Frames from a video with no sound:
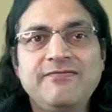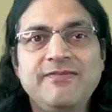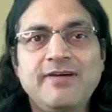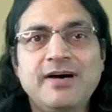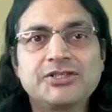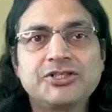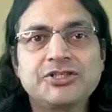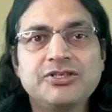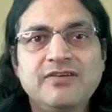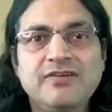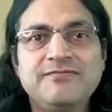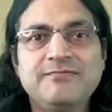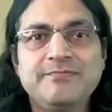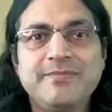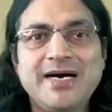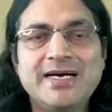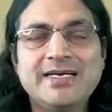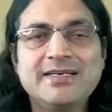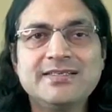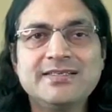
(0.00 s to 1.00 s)
function of
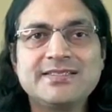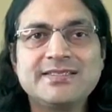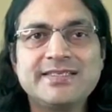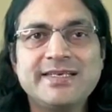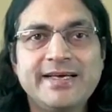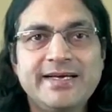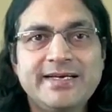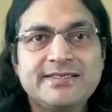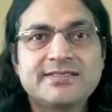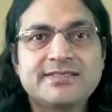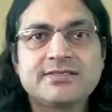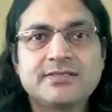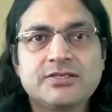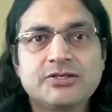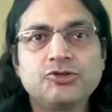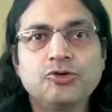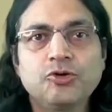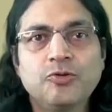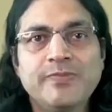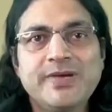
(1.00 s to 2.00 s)
minus x
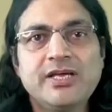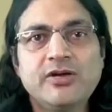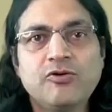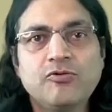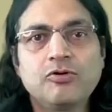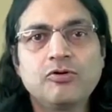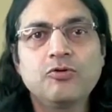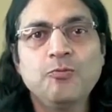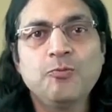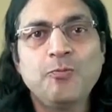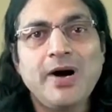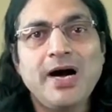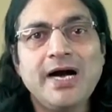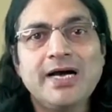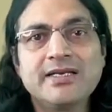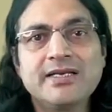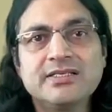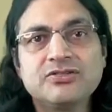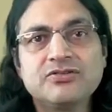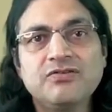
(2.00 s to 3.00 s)
should be equal to
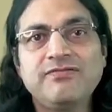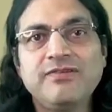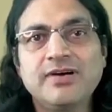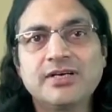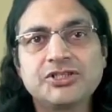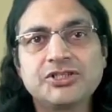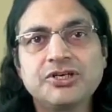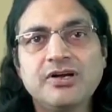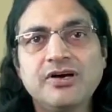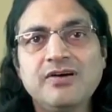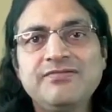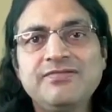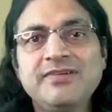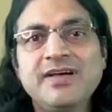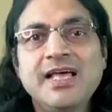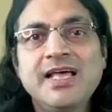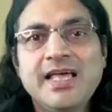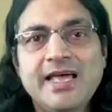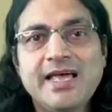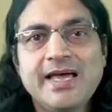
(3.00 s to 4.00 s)
minus of function of
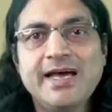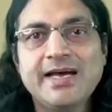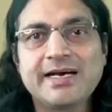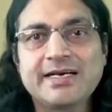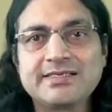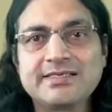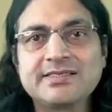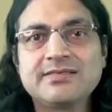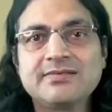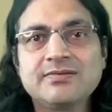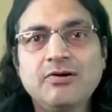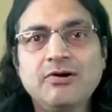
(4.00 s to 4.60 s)
x.